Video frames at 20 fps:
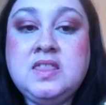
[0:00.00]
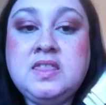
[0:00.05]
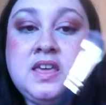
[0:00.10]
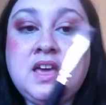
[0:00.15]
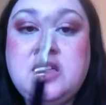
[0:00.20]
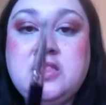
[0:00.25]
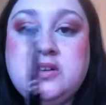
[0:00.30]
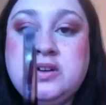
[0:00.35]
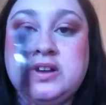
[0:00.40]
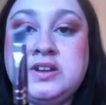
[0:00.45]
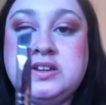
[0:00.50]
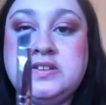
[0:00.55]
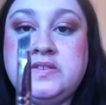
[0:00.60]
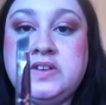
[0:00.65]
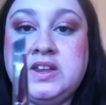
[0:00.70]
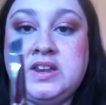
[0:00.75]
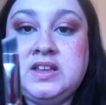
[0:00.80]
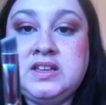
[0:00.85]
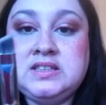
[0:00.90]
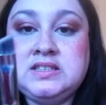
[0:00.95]
the other end of
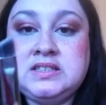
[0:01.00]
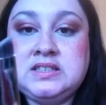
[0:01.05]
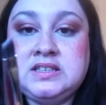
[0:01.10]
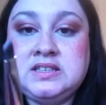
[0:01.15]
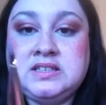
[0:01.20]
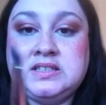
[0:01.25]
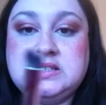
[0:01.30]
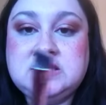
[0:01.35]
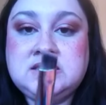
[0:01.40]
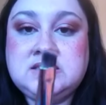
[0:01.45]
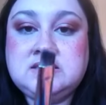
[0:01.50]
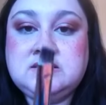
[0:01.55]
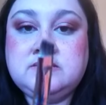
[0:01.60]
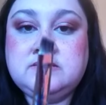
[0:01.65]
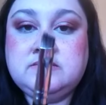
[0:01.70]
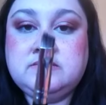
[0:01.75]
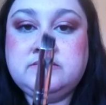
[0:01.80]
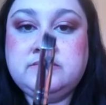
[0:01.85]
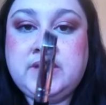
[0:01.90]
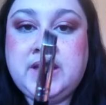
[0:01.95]
it is this
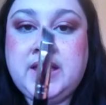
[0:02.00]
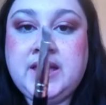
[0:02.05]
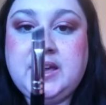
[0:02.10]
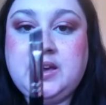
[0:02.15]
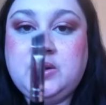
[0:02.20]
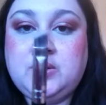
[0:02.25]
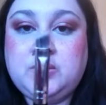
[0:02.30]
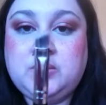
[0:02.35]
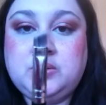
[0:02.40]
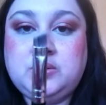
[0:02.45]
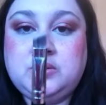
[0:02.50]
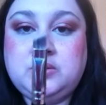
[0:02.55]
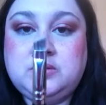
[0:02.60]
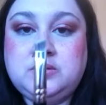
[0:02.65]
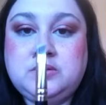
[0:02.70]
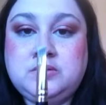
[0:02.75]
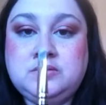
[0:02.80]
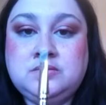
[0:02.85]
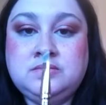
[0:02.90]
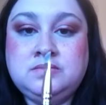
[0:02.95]

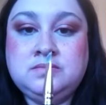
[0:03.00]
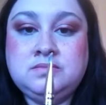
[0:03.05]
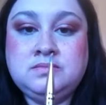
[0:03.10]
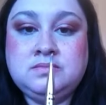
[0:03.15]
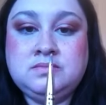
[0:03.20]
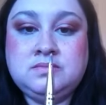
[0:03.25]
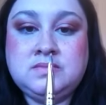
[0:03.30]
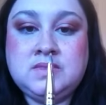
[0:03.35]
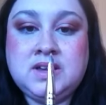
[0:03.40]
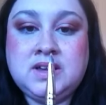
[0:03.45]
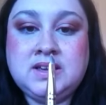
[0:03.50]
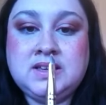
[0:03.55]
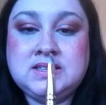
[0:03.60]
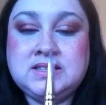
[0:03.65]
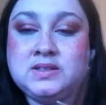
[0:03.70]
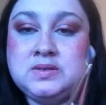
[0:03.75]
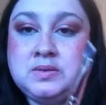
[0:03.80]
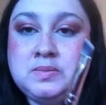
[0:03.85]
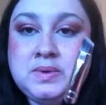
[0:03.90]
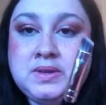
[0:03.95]
angle, I
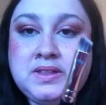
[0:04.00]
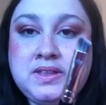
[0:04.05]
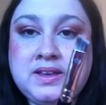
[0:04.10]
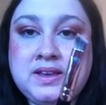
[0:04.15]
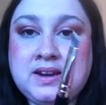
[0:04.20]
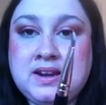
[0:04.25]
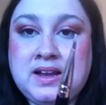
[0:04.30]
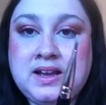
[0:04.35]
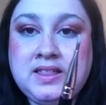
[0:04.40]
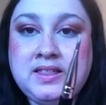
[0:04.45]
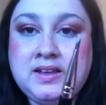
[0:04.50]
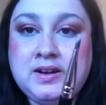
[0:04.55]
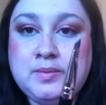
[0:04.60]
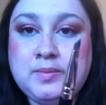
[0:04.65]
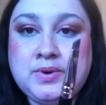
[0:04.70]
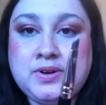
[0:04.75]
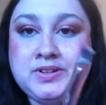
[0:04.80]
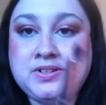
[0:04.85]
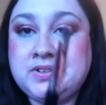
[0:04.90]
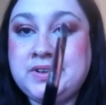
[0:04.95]
guess it would be like an
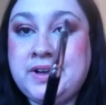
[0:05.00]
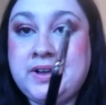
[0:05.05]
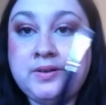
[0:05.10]
eyeliner brush.